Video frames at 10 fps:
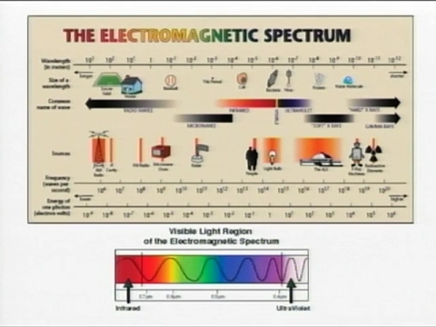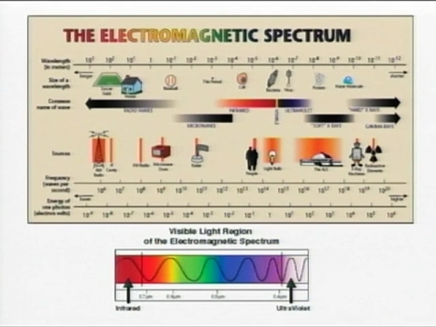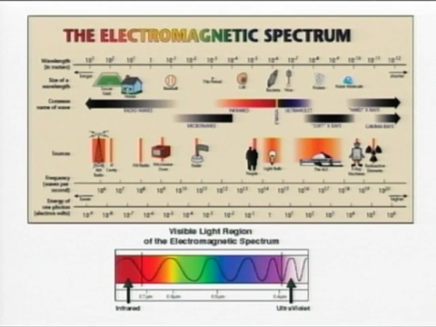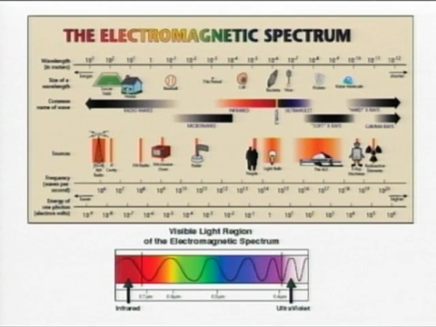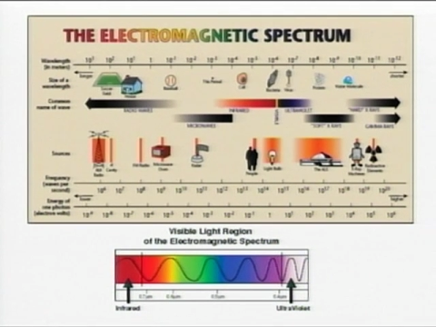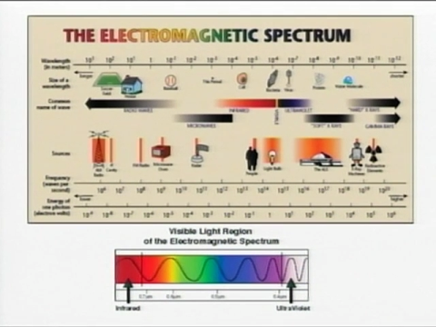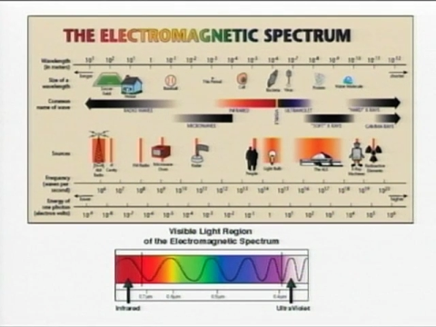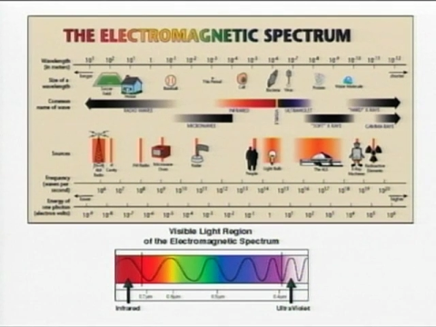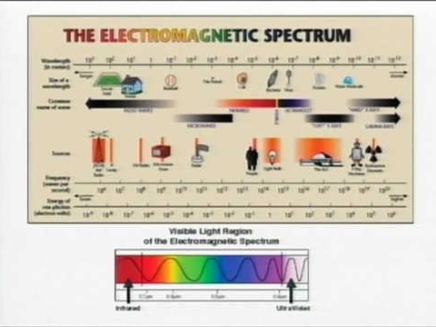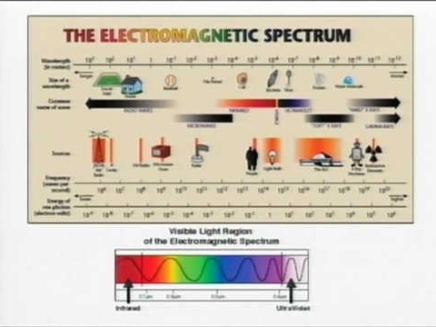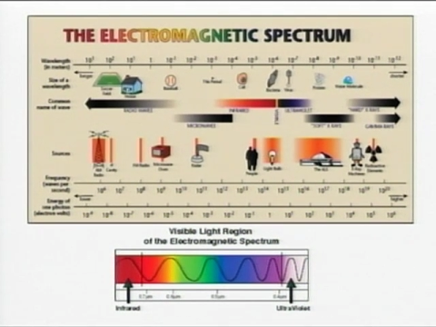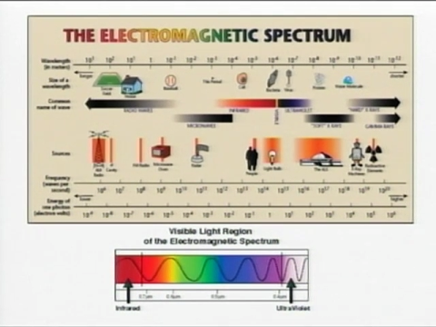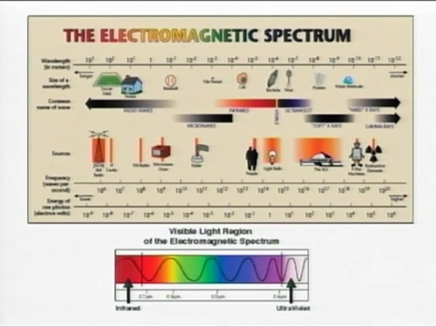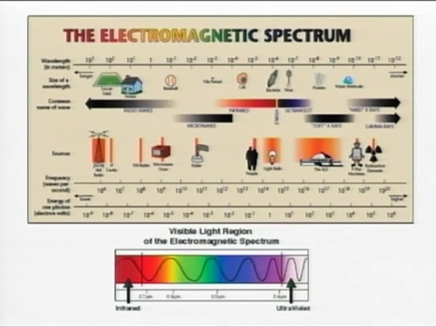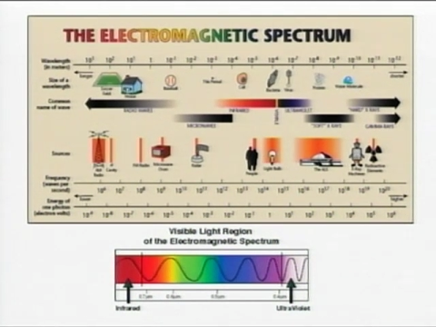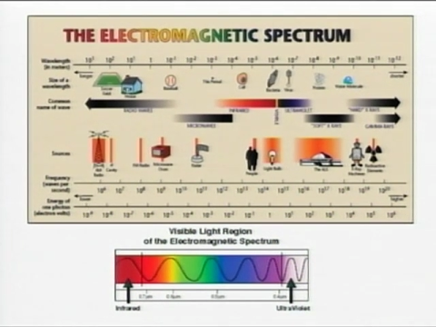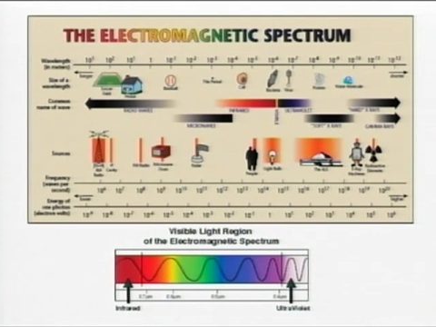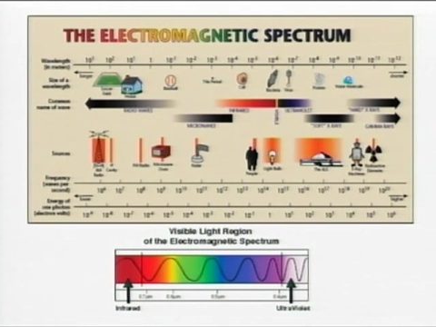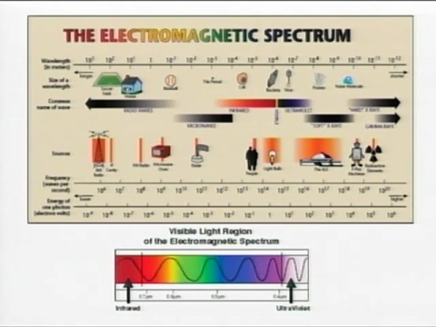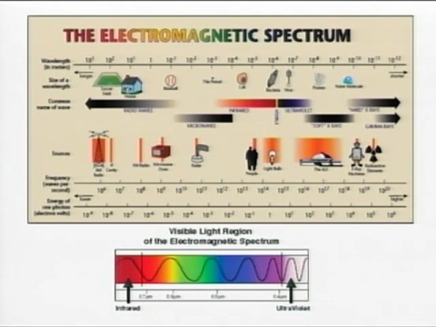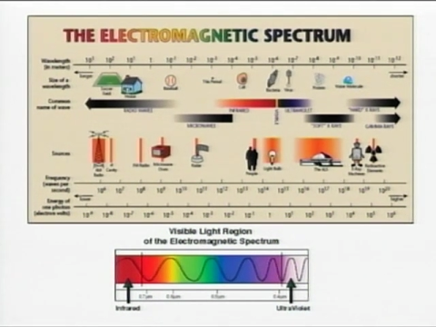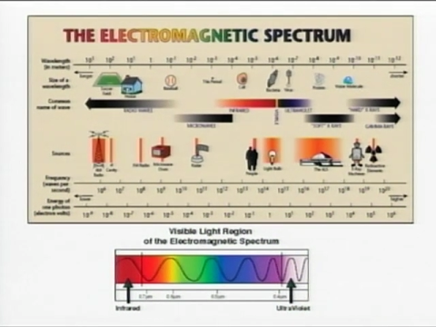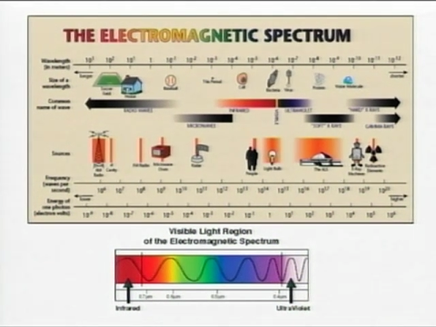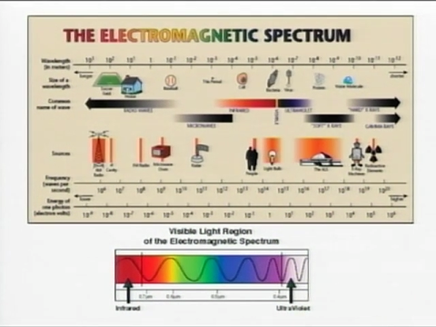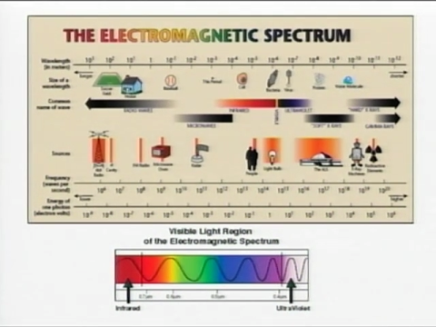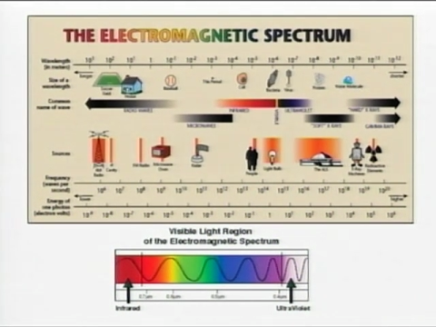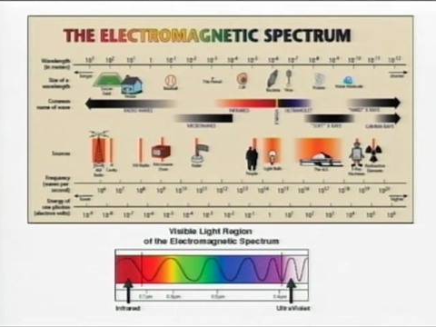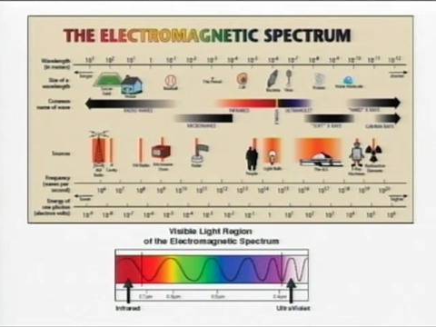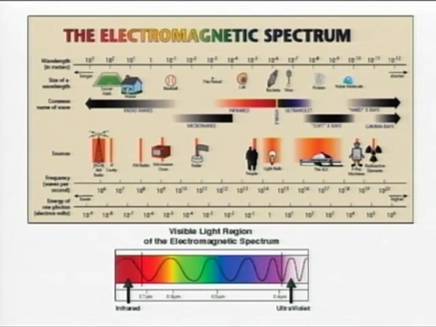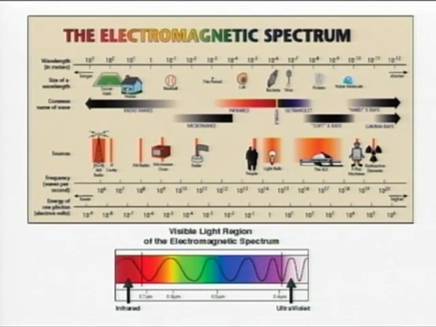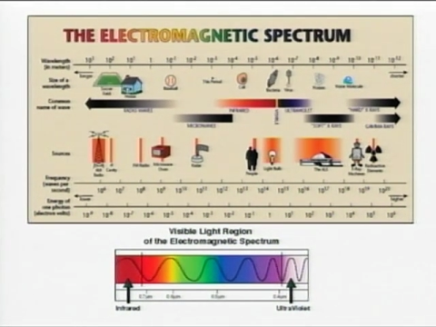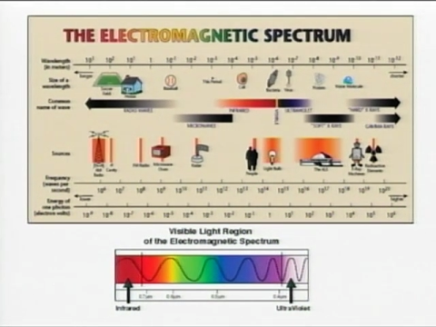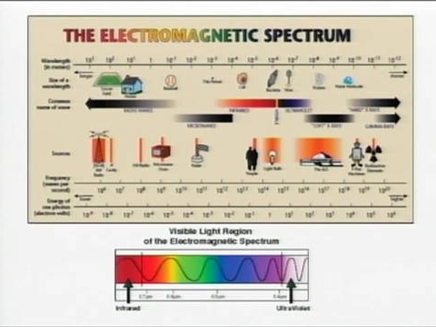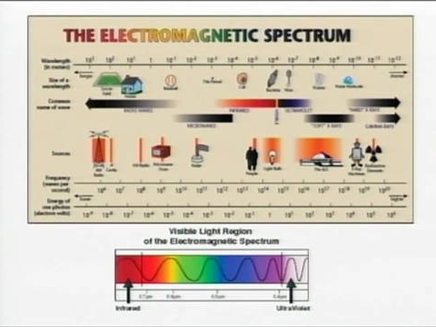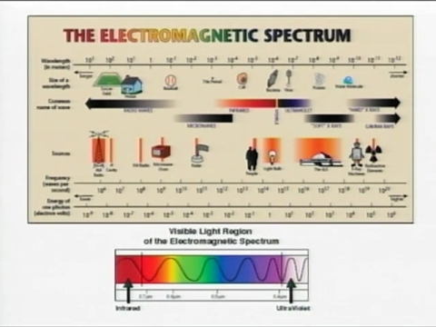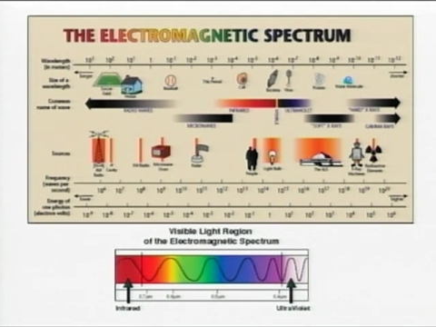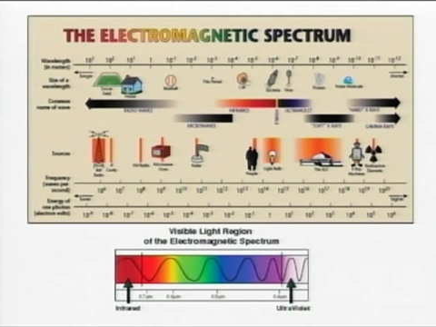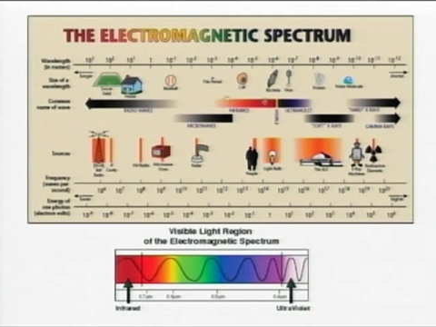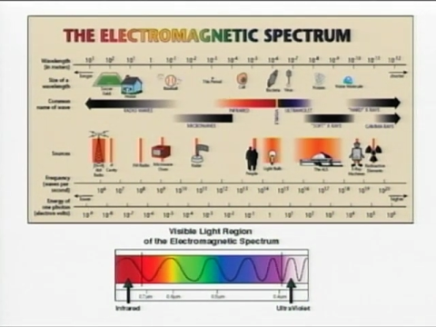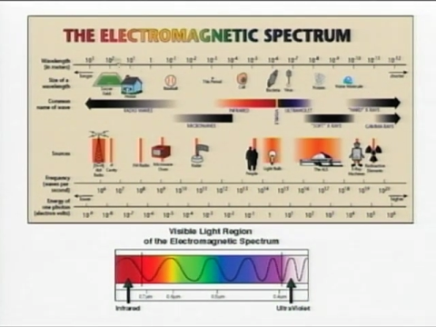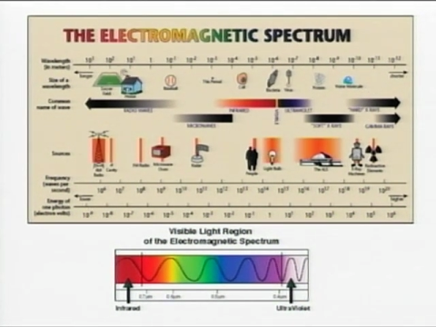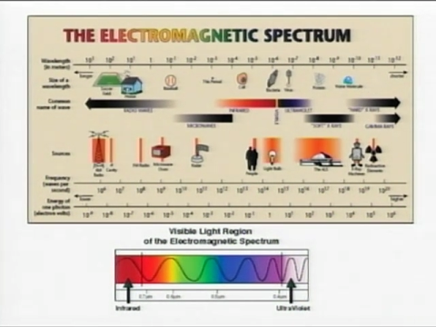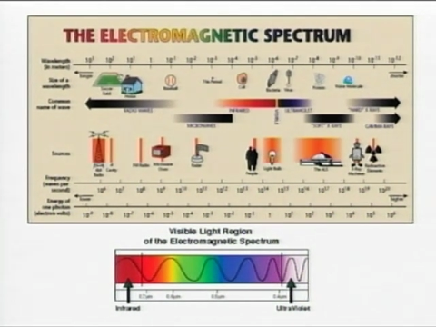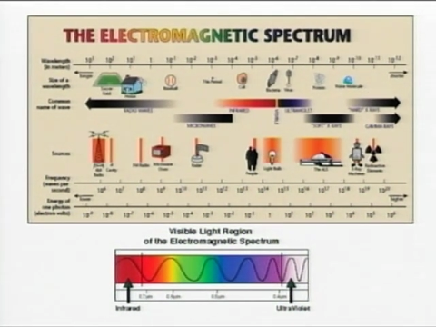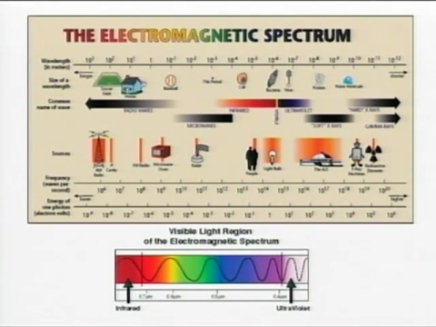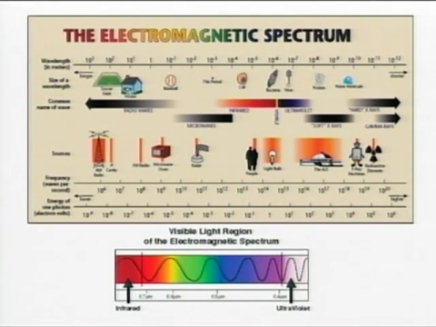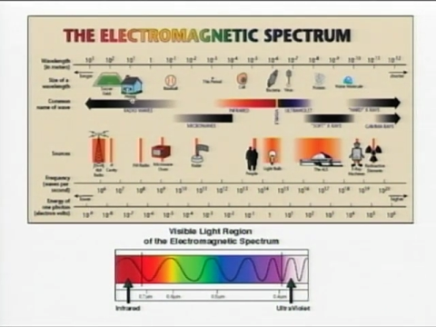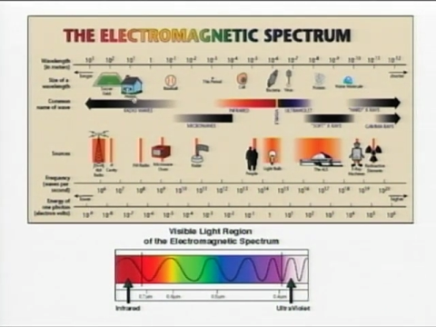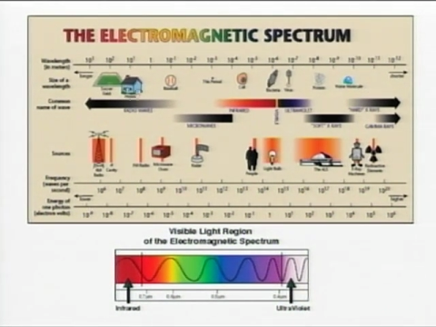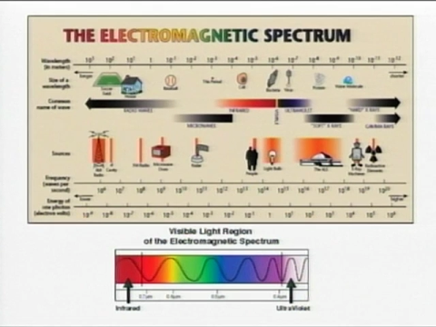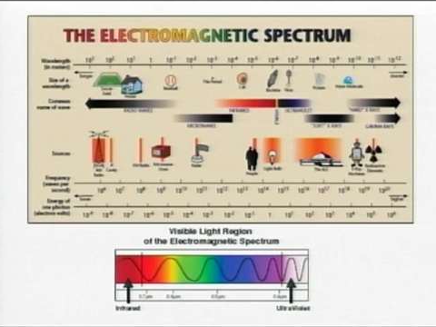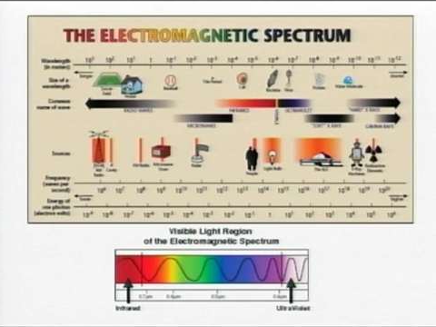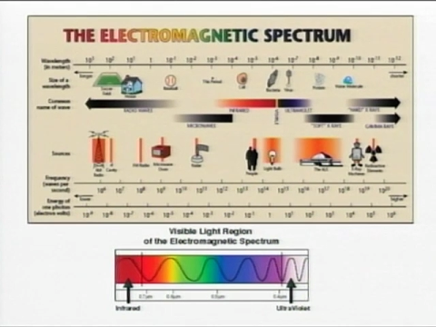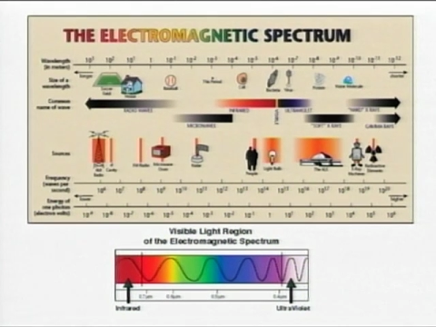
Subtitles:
[unreadable: no face in view]